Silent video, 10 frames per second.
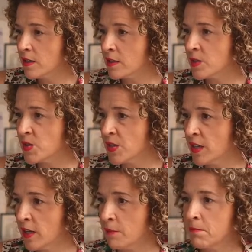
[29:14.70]
let's
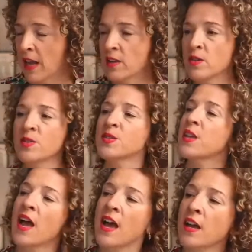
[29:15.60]
see. Michael
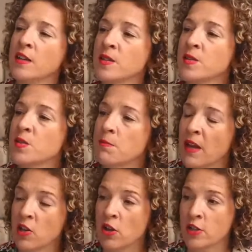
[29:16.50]
says,
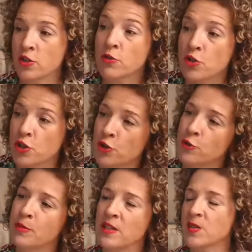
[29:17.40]
Michael on
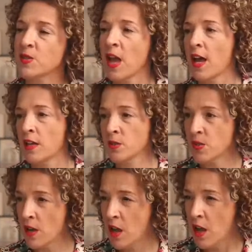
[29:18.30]
YouTube
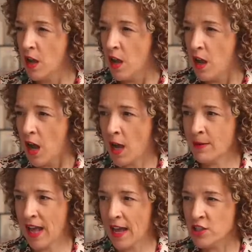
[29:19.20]
says, I'm
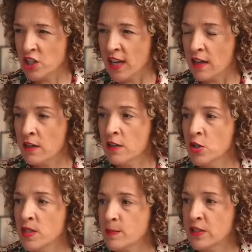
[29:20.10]
an educator
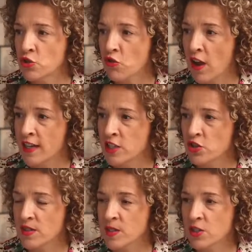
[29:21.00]
who has been trying to
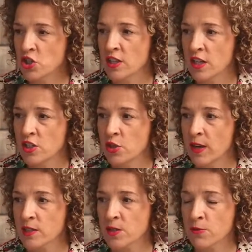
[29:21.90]
transition into
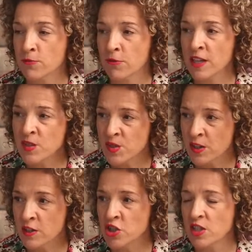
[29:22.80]
UX
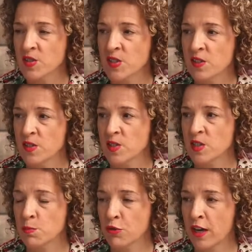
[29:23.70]
research since
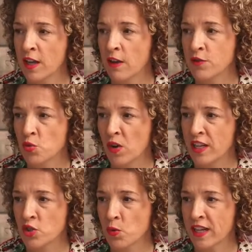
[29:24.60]
spring of
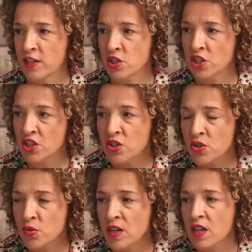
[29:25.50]

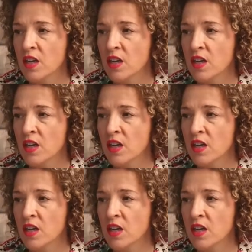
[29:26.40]
2022.